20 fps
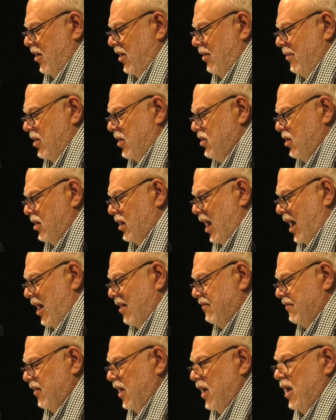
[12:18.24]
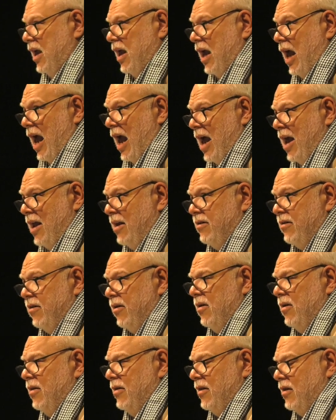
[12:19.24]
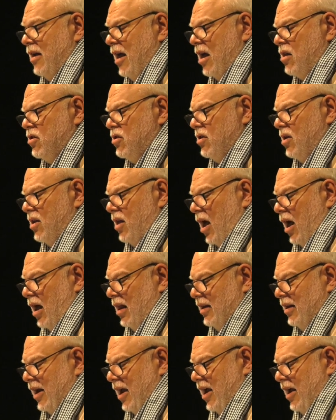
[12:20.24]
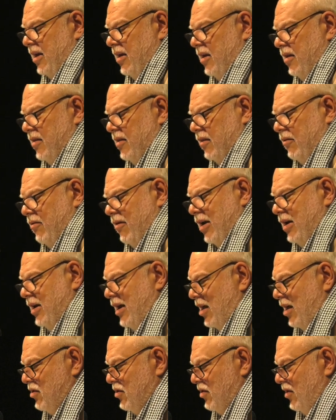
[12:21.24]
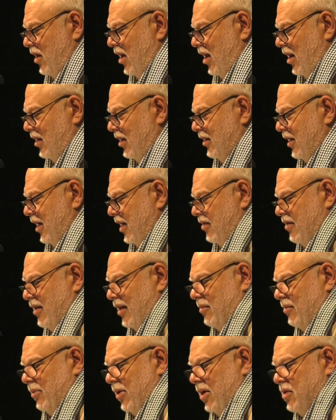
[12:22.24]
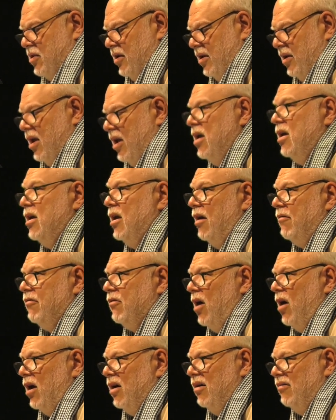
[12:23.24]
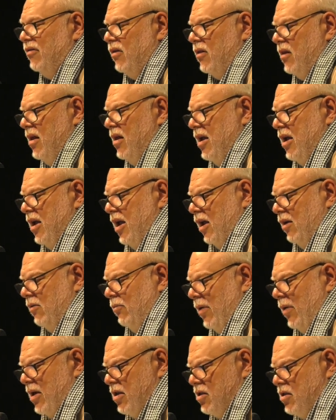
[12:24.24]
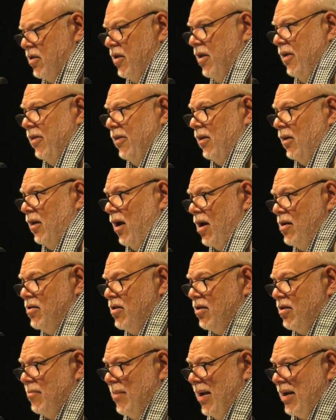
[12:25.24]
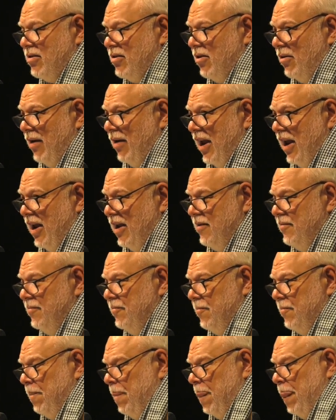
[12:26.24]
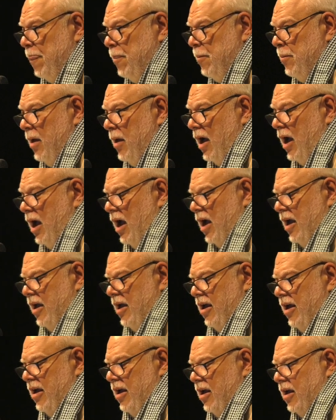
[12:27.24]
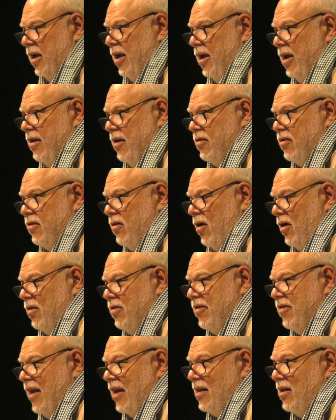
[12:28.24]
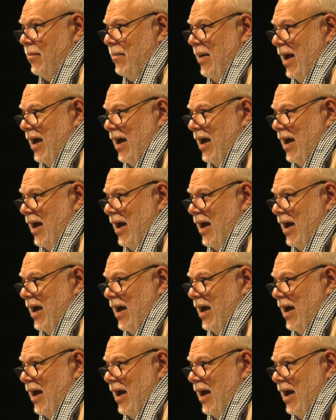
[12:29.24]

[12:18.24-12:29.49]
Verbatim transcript: very much alive and the national holiday, the great national holiday celebration of Carnival, in which the largest masquerade uh, is called Sailor